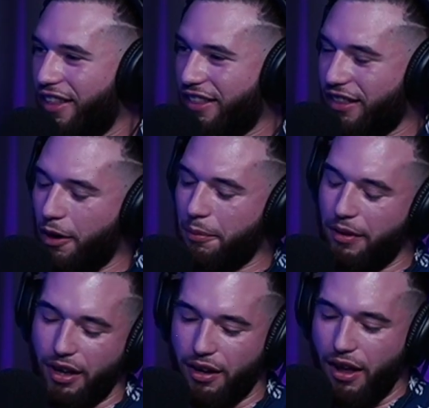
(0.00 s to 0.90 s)
I think that
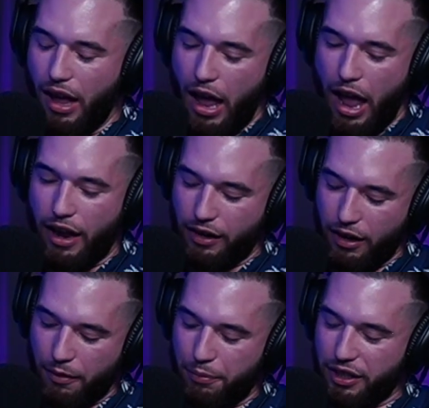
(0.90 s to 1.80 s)
would be it.
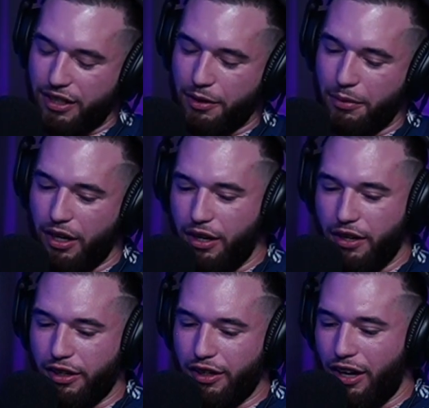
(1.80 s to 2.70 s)
And but see, but
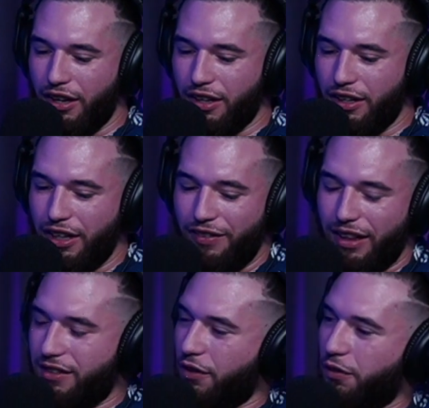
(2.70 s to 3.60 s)

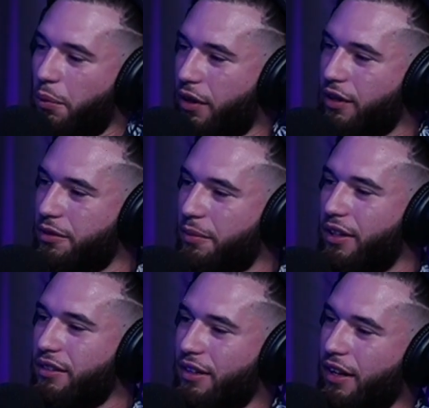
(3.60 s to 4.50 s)
even that self awareness,
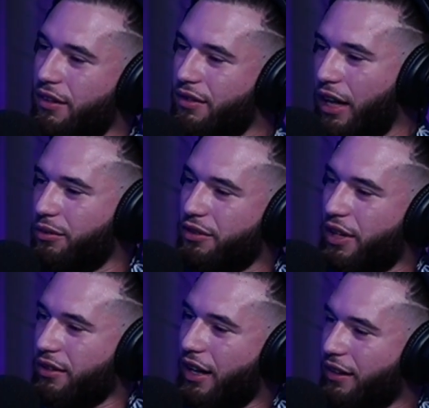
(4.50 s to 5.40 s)
man, like that's
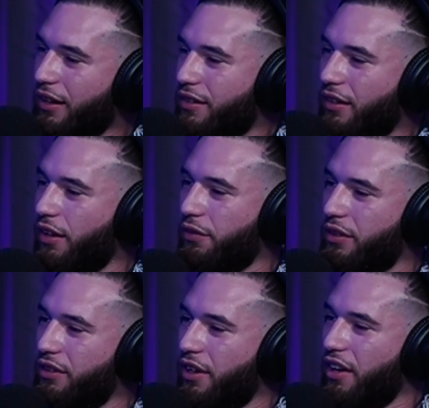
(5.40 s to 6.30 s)
what change. Like that's the
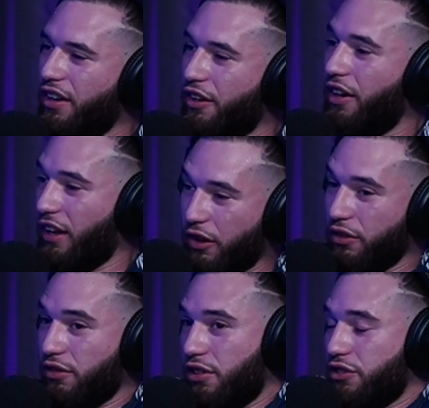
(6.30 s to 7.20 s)
difference. You're like,
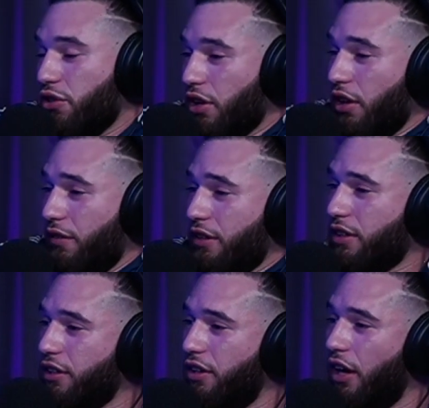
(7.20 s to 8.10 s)
because you could have
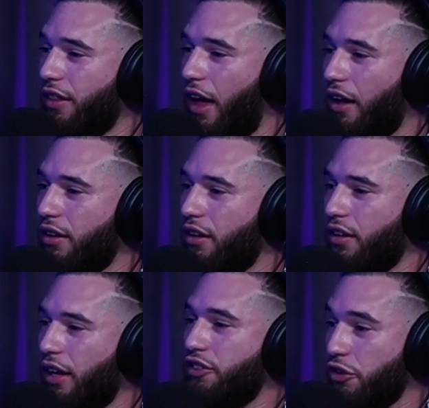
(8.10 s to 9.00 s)
easily done that
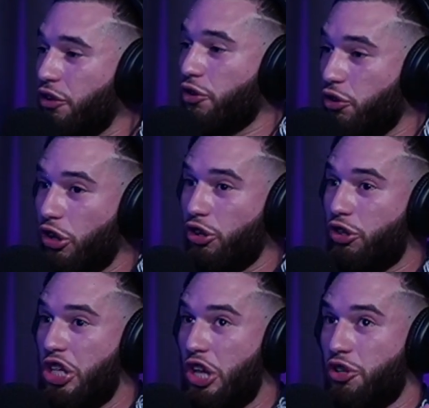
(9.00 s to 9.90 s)
you,
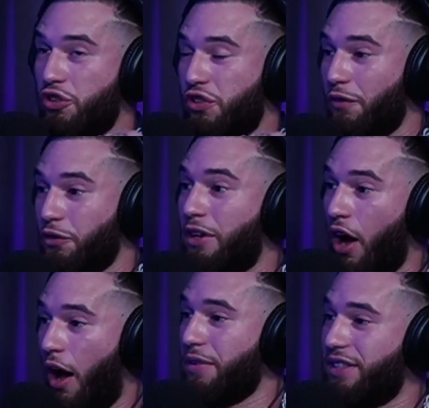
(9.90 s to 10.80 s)
you, show them to be
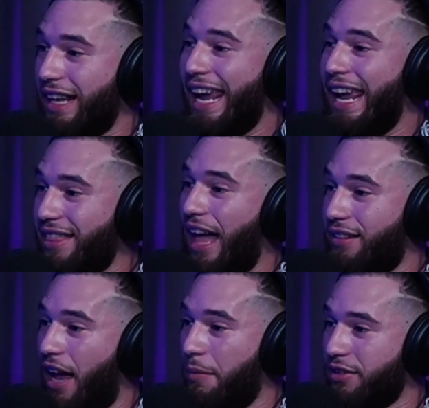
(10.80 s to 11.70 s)
competent in
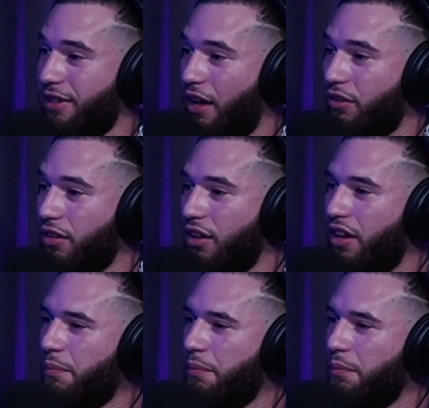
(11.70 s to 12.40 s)
that type of style.